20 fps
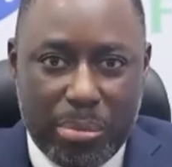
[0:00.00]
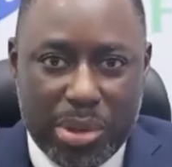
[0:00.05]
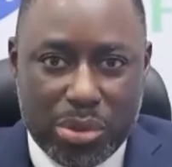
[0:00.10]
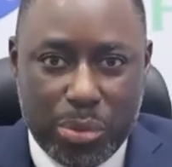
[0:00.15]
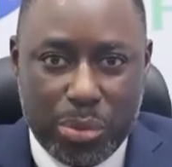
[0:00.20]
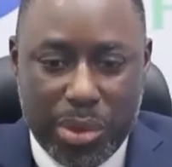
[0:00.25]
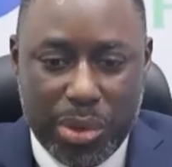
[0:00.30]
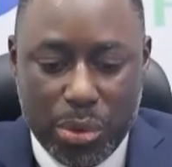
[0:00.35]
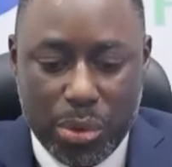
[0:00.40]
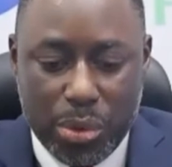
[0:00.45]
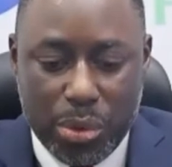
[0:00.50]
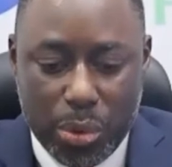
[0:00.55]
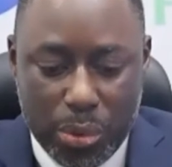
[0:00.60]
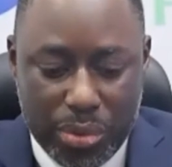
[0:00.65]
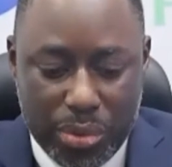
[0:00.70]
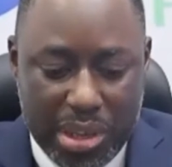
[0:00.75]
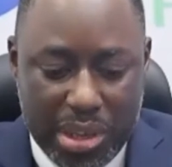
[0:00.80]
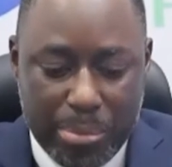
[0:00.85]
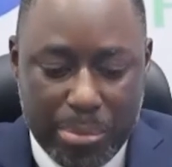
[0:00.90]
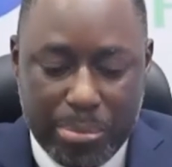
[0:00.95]
so we know
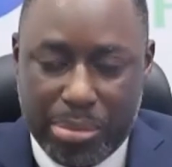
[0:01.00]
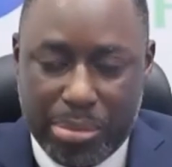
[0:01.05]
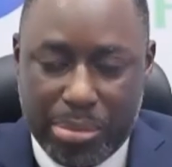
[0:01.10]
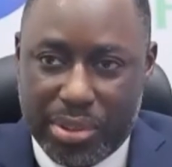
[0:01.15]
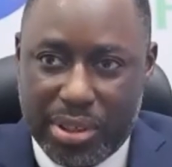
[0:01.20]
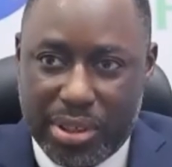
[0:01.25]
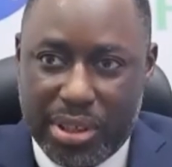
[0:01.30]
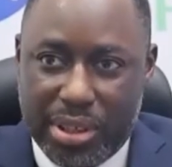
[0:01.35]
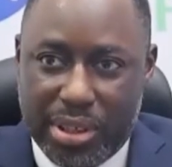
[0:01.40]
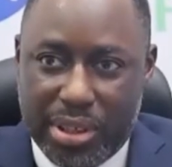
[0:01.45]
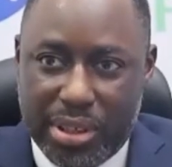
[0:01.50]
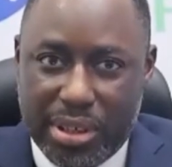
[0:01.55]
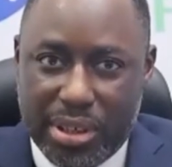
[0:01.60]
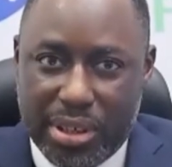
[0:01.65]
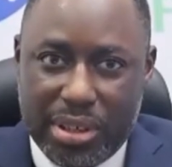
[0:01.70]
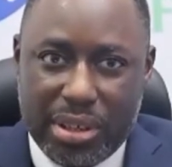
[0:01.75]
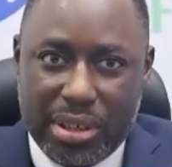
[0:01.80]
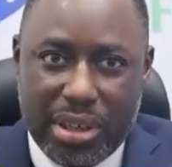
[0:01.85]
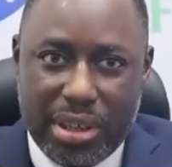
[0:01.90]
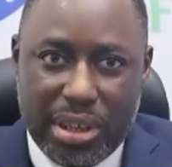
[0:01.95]
the
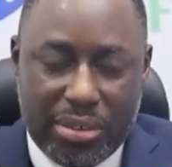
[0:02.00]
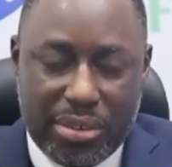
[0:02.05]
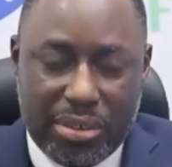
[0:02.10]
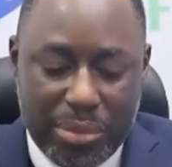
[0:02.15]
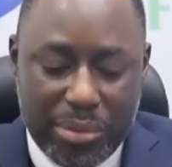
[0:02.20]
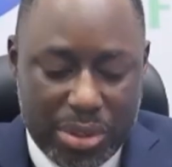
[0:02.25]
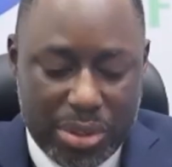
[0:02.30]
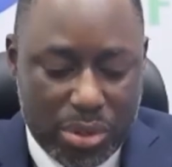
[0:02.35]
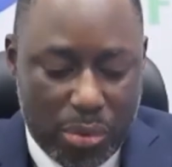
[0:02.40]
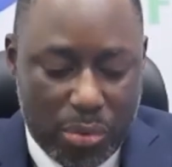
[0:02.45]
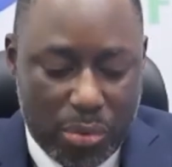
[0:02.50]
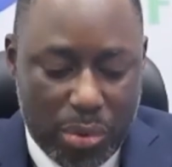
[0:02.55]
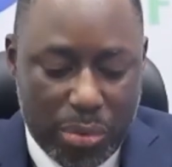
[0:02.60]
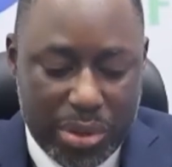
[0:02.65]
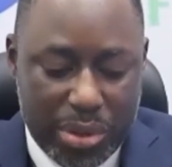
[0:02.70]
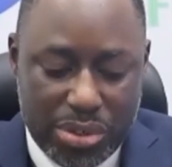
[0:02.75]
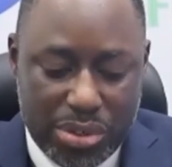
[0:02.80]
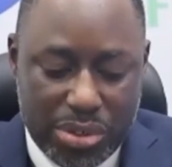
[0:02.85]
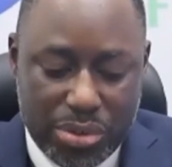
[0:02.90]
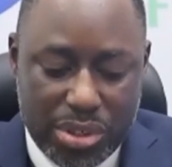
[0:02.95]
gravity of what we
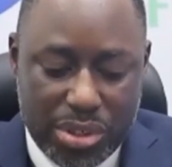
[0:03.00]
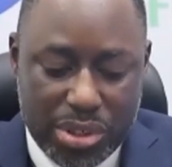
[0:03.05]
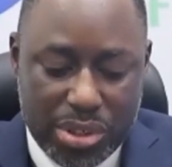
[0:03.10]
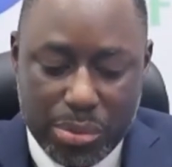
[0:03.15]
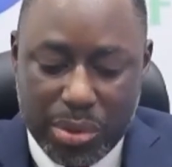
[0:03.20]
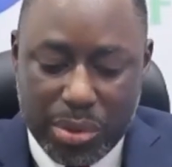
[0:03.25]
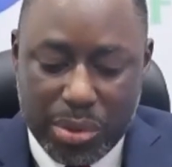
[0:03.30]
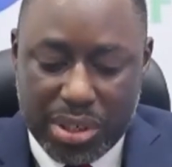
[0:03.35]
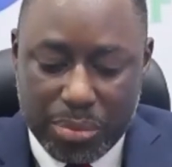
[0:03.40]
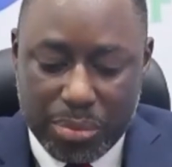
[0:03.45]
need to deal with.